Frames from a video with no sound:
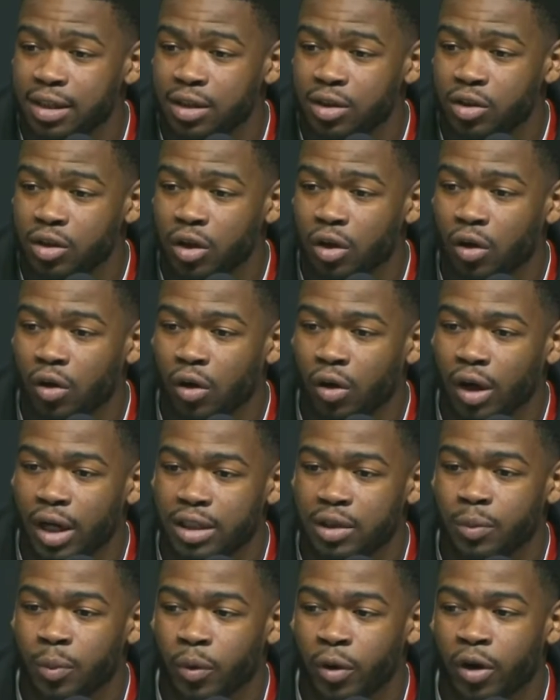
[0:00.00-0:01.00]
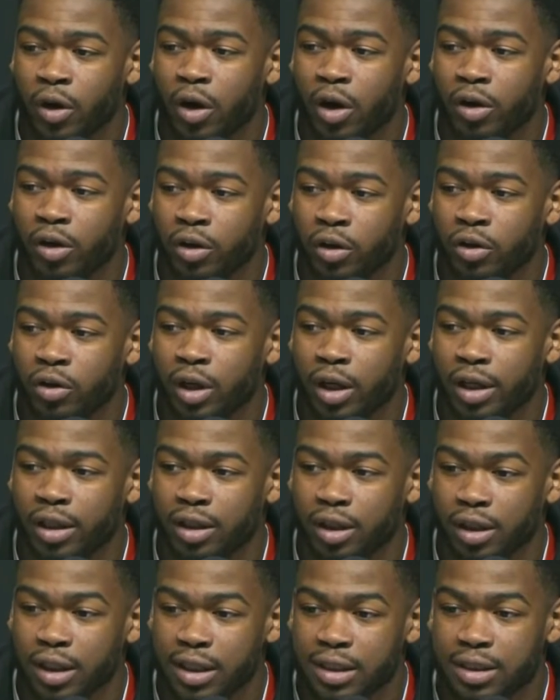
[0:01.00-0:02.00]
You know, as a point guard, you know, you
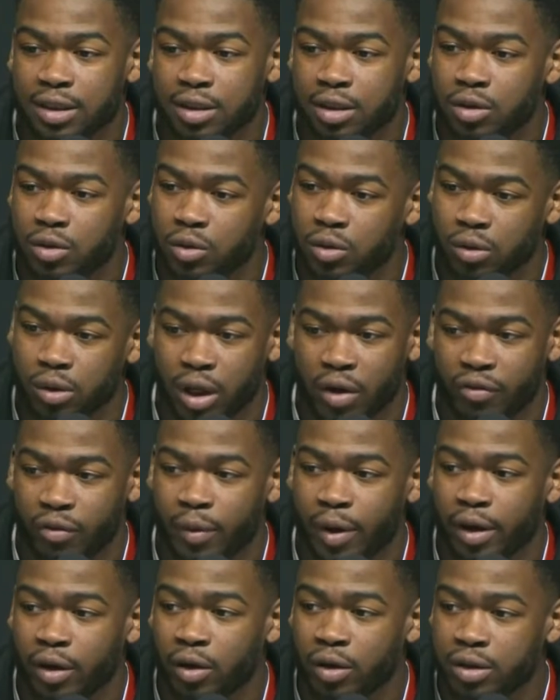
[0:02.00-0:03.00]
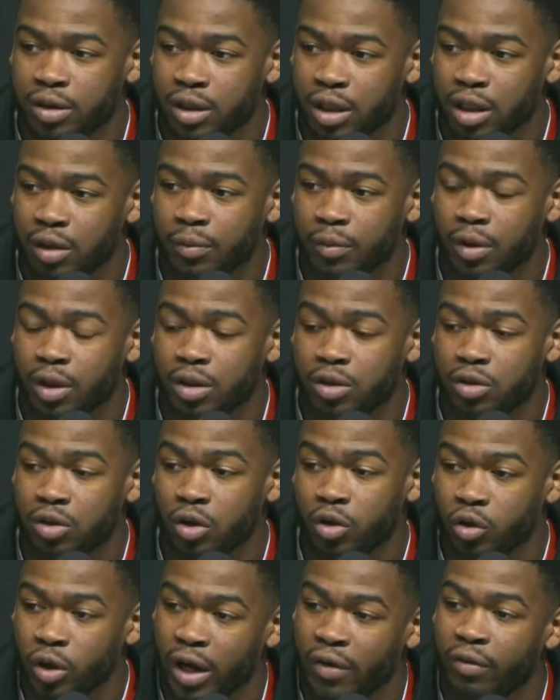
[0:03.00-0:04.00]
like to listen to everybody on the team because, you
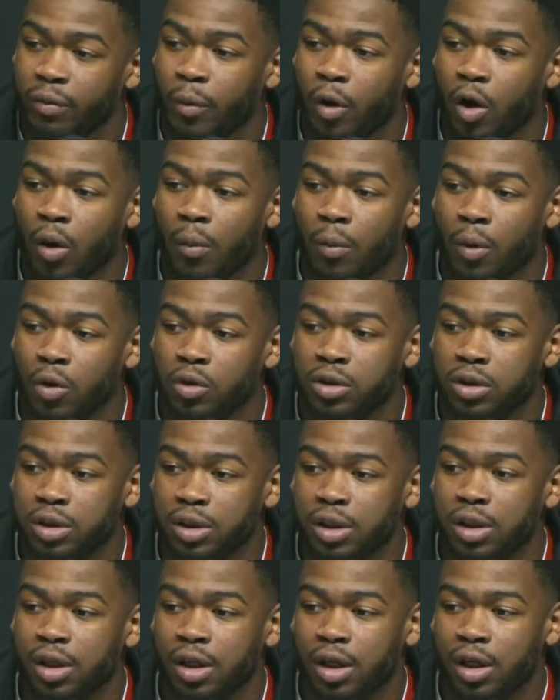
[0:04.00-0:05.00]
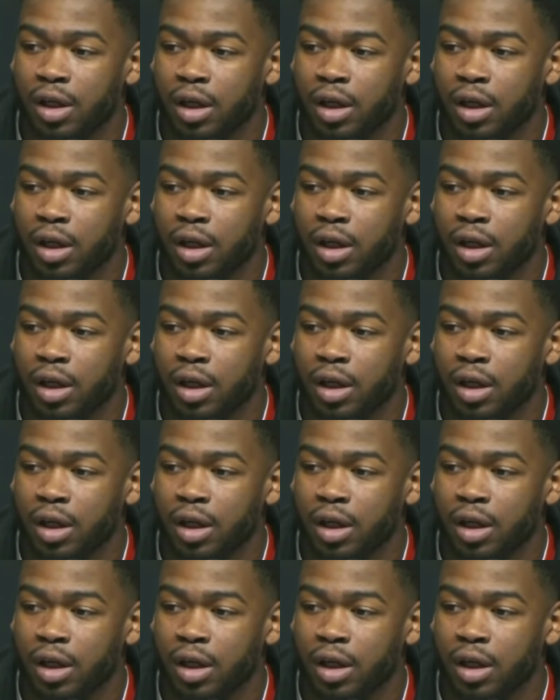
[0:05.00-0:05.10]
know, you have the ball mostly.